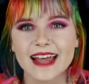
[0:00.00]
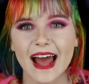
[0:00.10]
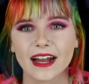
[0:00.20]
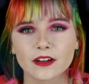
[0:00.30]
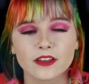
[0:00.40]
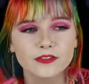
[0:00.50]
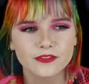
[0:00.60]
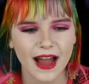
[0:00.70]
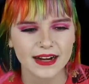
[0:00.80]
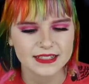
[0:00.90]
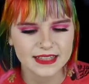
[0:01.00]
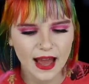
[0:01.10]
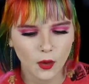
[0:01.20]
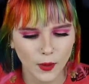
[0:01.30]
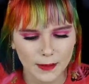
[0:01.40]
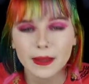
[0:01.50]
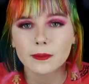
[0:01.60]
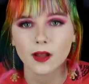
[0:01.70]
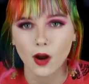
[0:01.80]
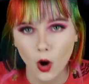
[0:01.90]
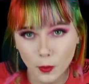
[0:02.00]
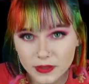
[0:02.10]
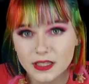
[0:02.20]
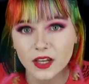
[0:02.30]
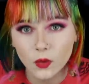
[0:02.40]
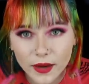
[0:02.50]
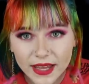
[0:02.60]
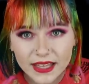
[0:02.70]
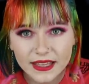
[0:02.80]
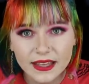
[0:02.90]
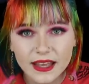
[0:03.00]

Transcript: and the fact that when people are openly queer